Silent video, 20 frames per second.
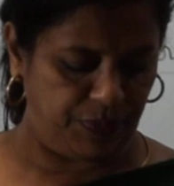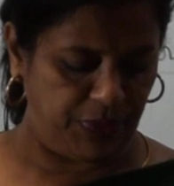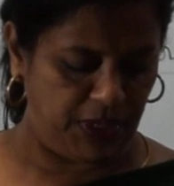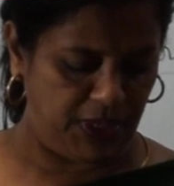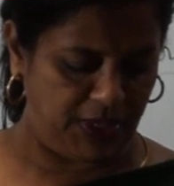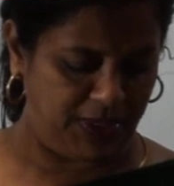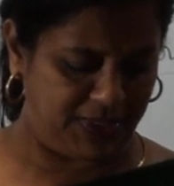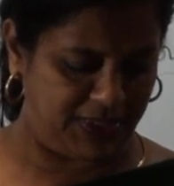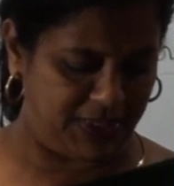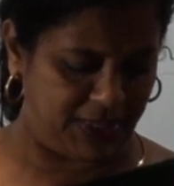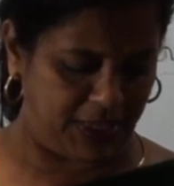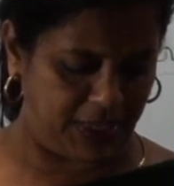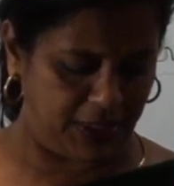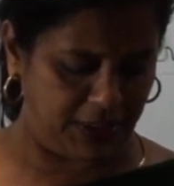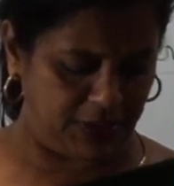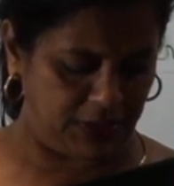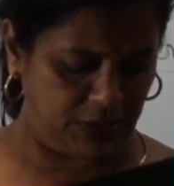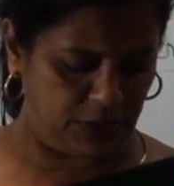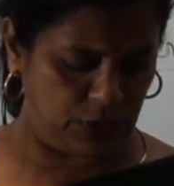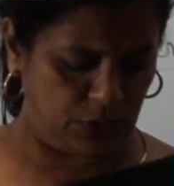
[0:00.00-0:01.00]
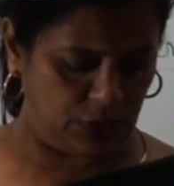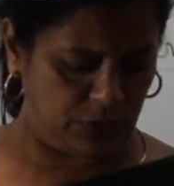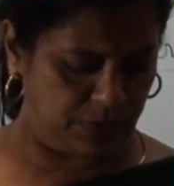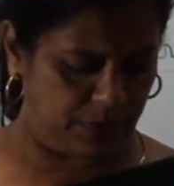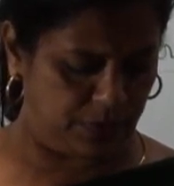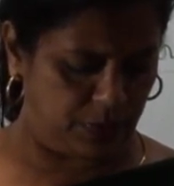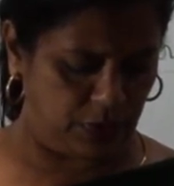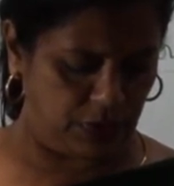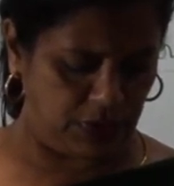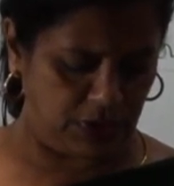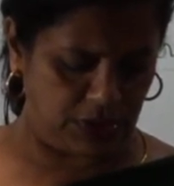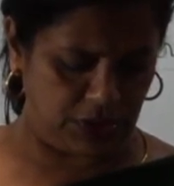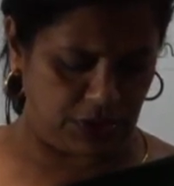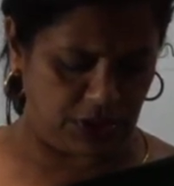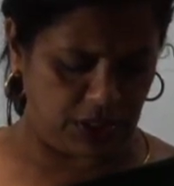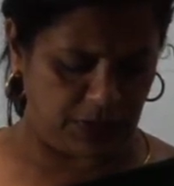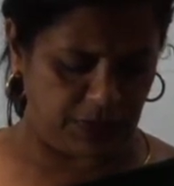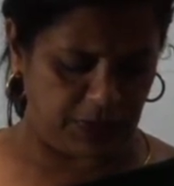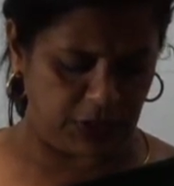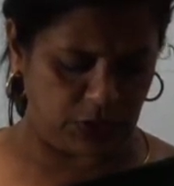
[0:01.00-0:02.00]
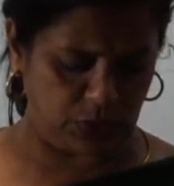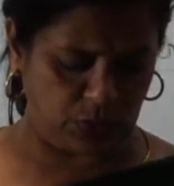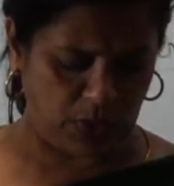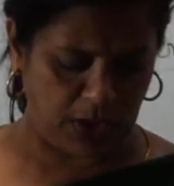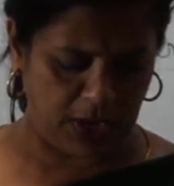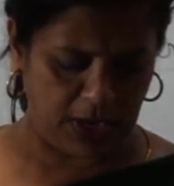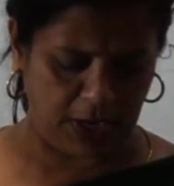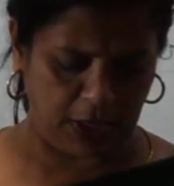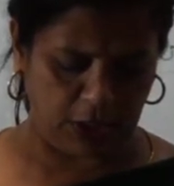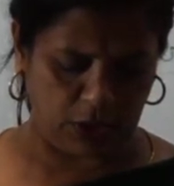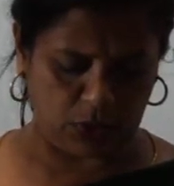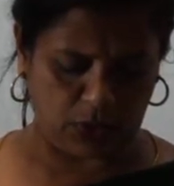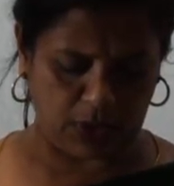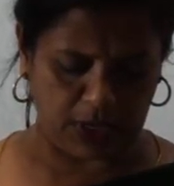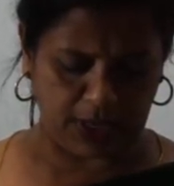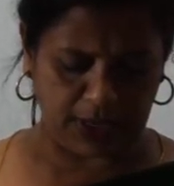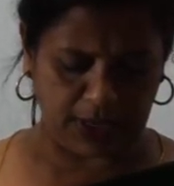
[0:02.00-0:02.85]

B is saying, so both the statements 1 and 2 are